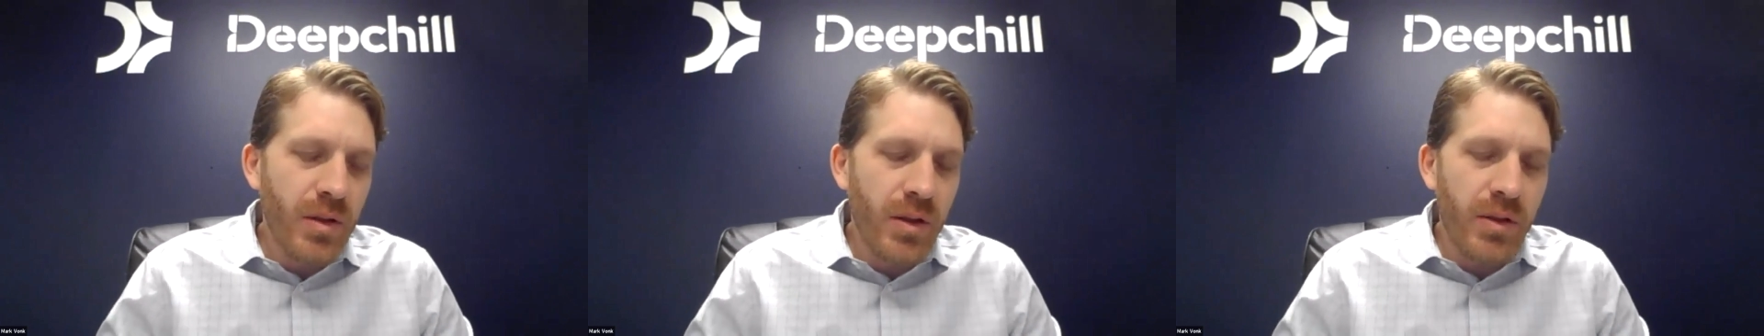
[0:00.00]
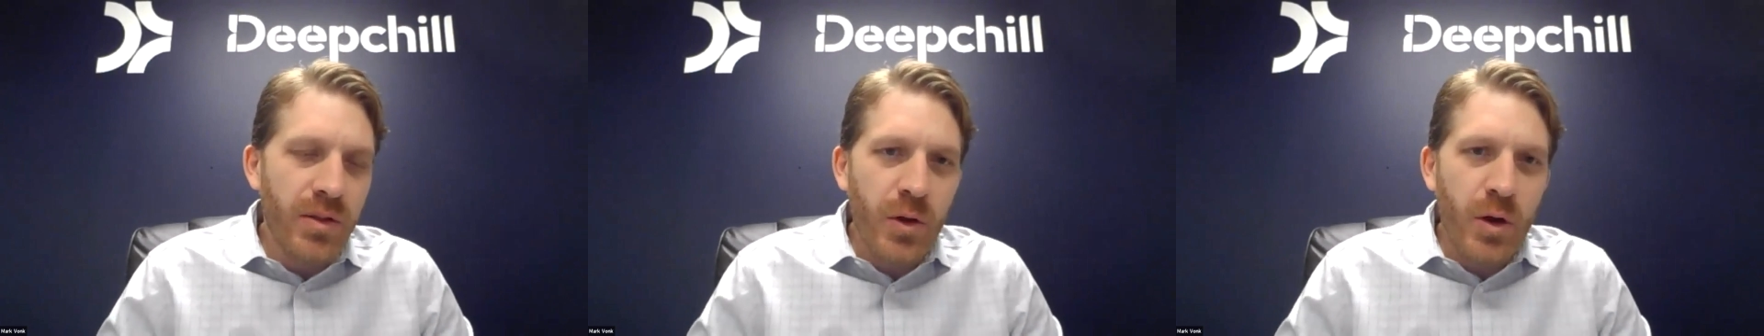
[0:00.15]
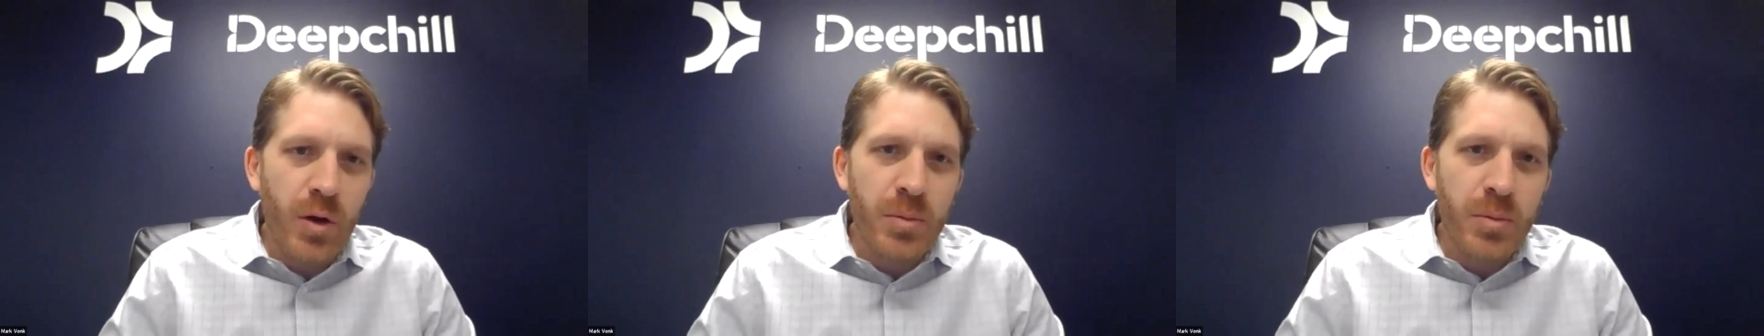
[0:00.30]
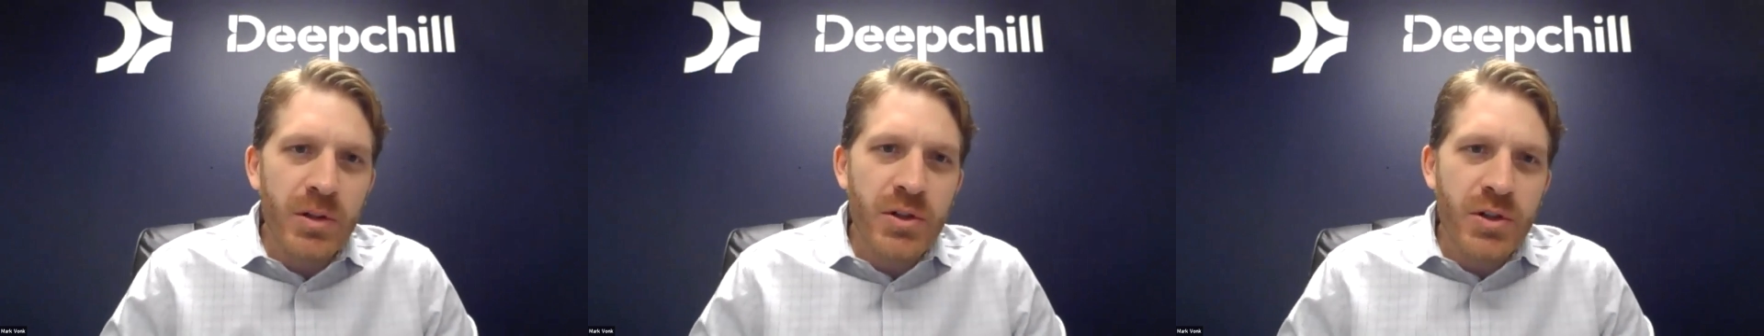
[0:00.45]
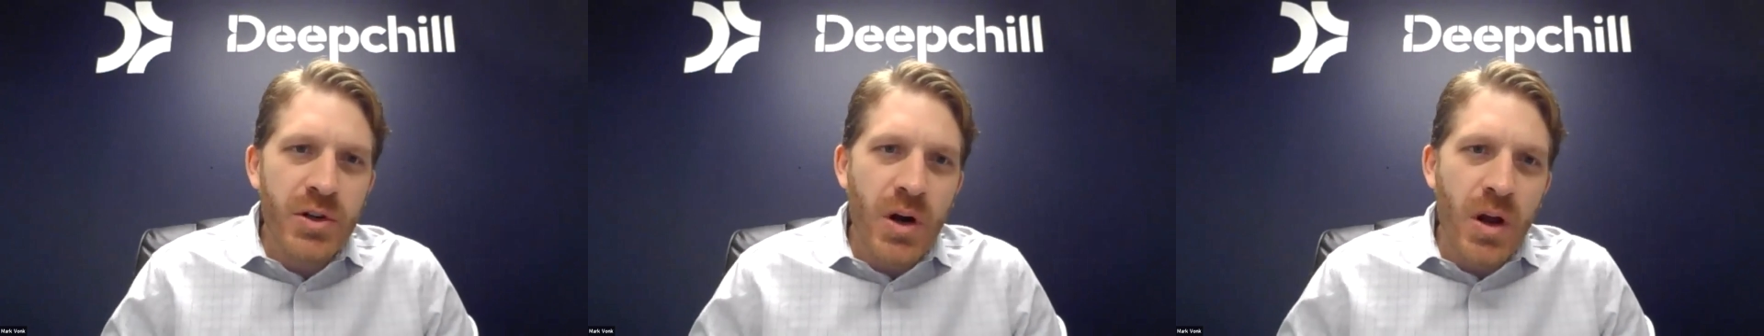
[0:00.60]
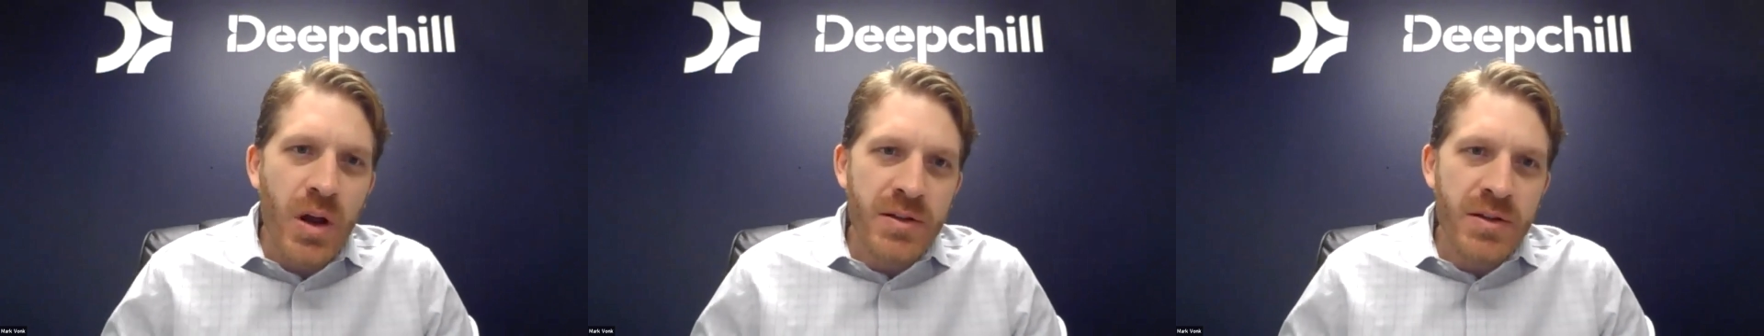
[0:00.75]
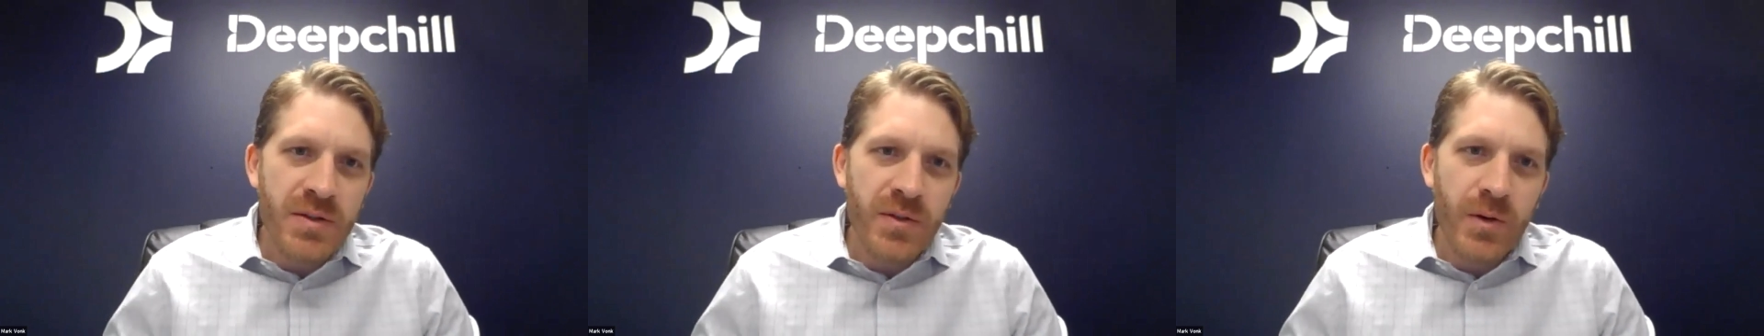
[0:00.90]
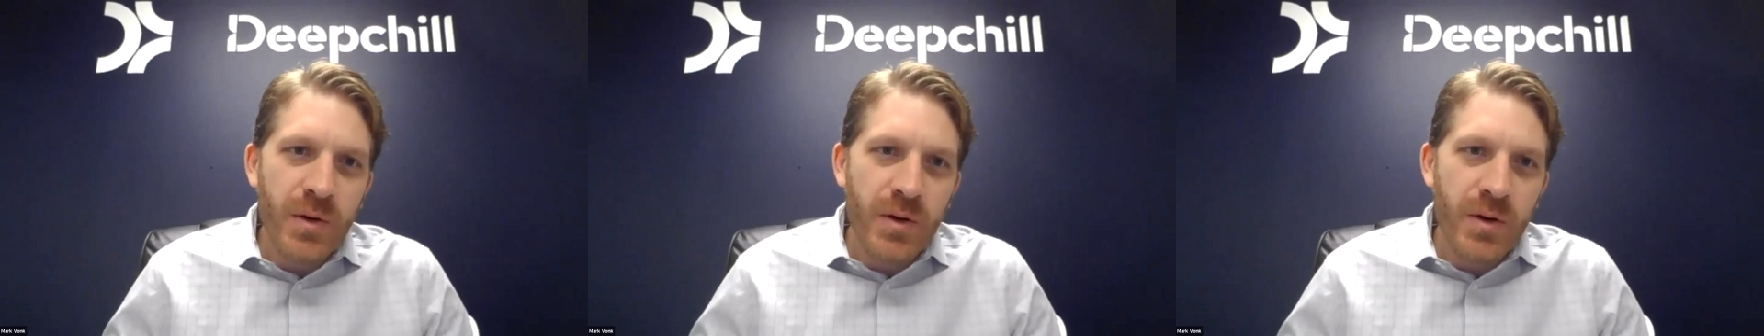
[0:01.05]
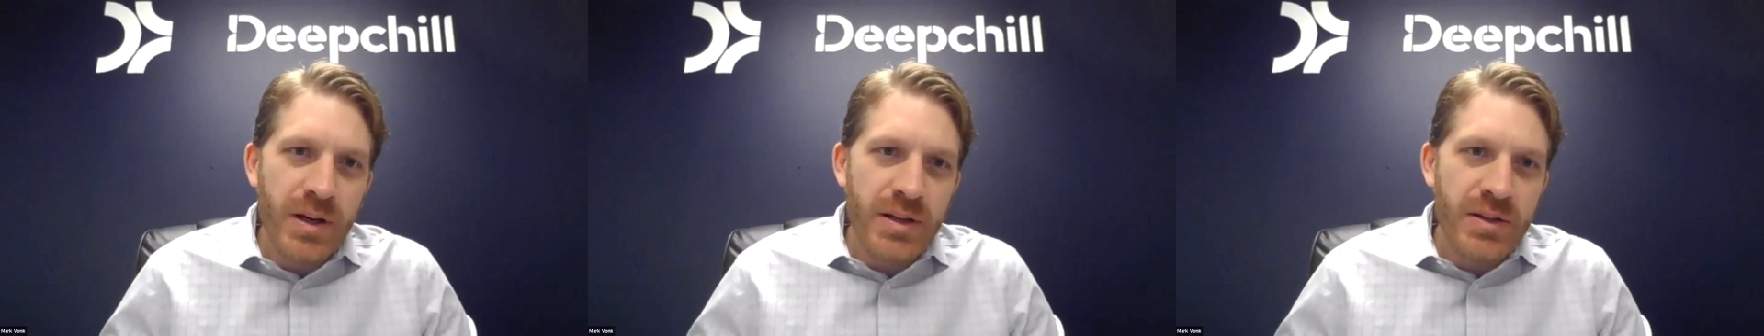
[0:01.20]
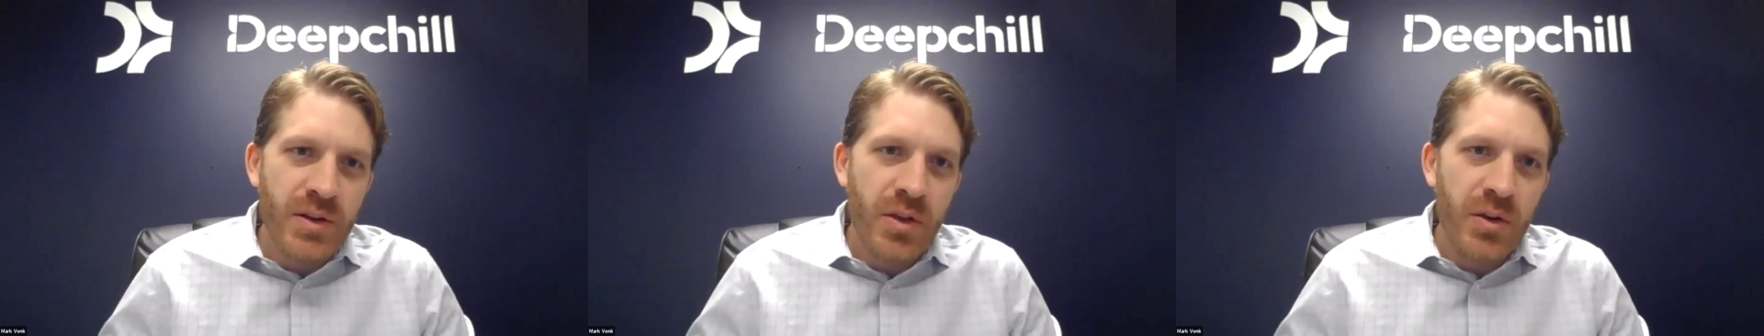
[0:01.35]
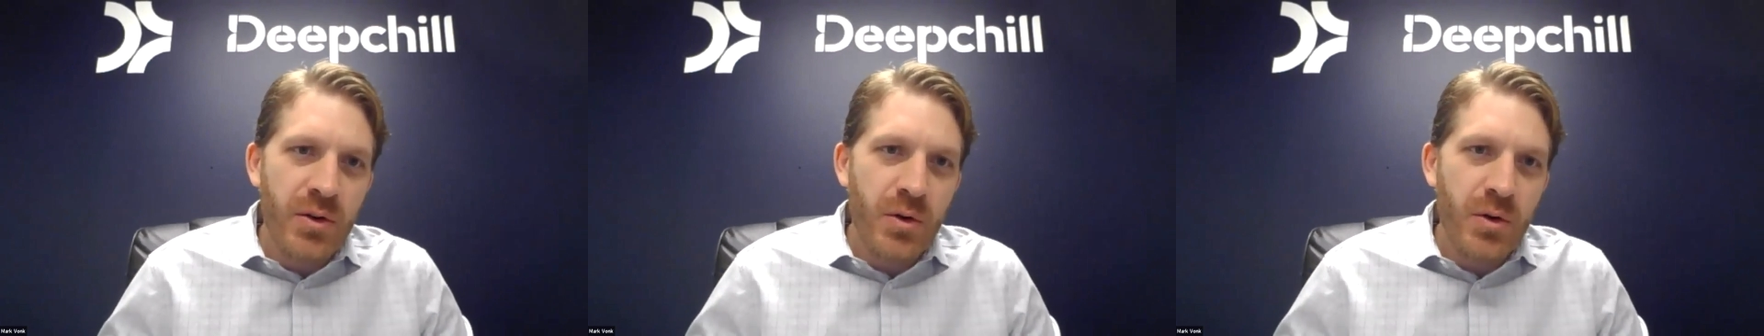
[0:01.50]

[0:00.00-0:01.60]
the thermal transfer is